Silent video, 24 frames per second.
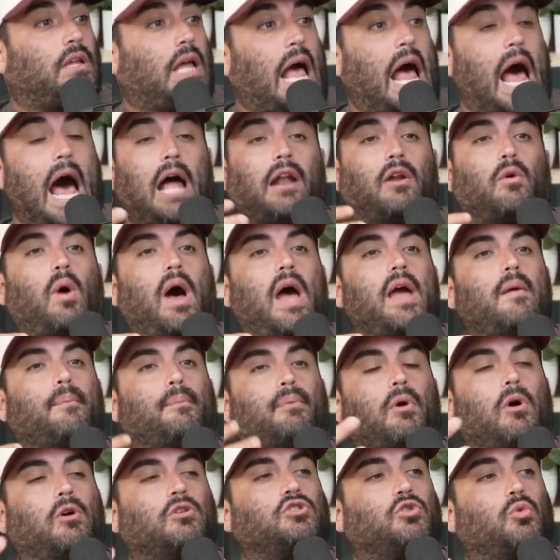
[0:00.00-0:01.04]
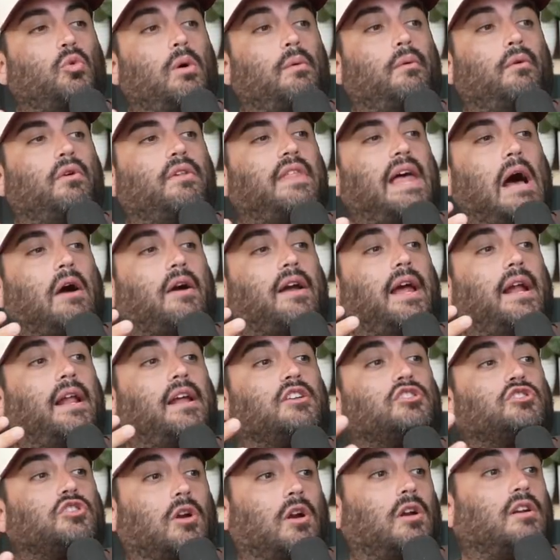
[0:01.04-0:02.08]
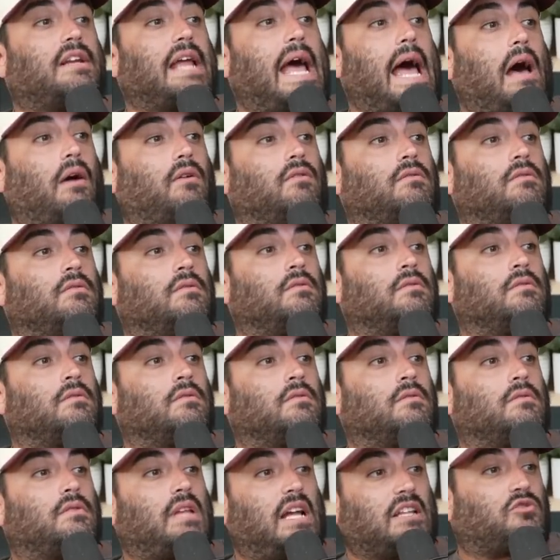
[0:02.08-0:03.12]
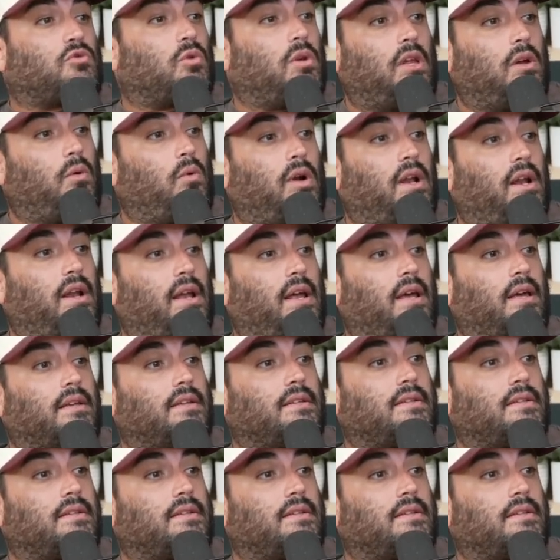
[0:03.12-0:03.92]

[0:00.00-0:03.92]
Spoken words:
How do I approach a woman without getting turned down? That's really what it is.